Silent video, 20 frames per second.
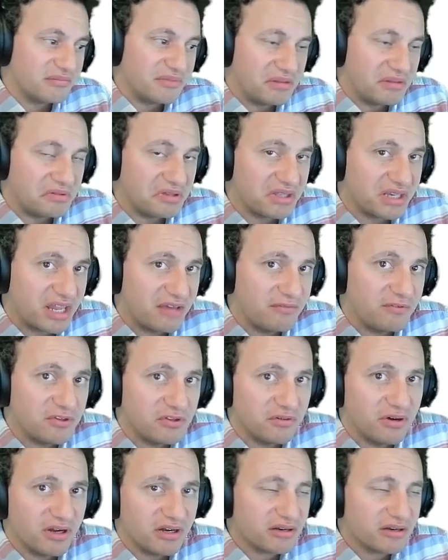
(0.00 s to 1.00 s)
Maybe you are gonna have a
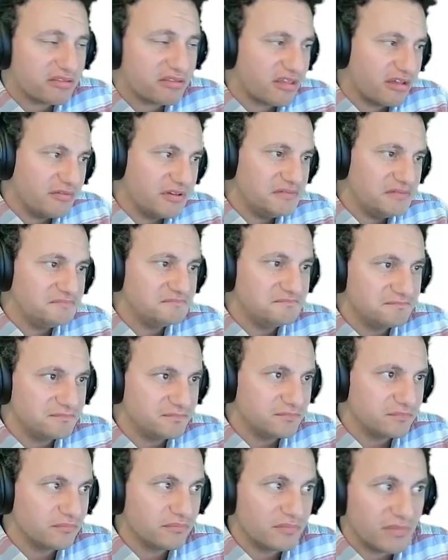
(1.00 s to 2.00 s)
new RX-7,
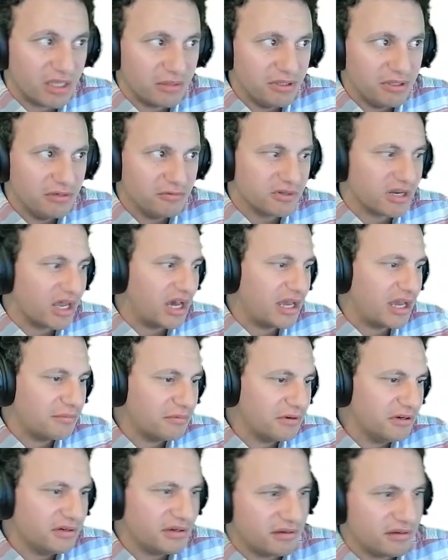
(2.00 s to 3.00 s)
maybe with a
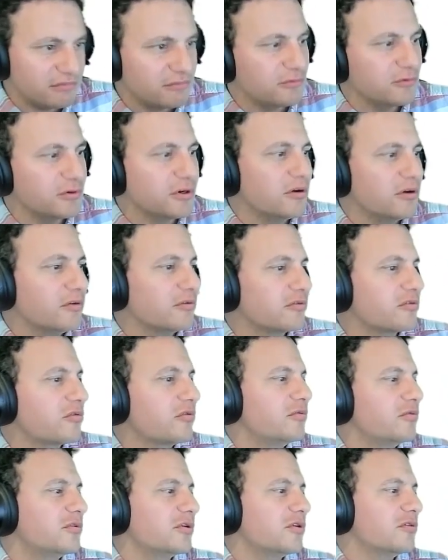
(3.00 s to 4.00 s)
hybrid. Who knows?
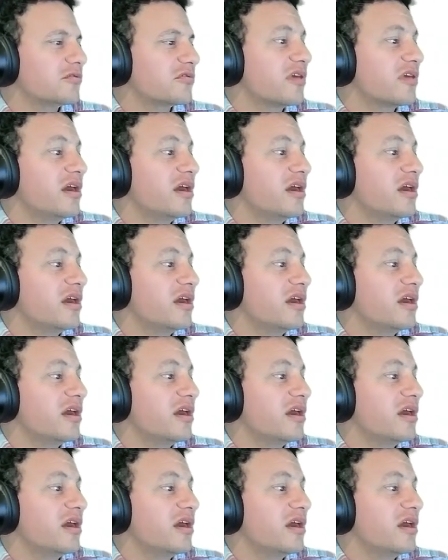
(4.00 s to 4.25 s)
Who knows?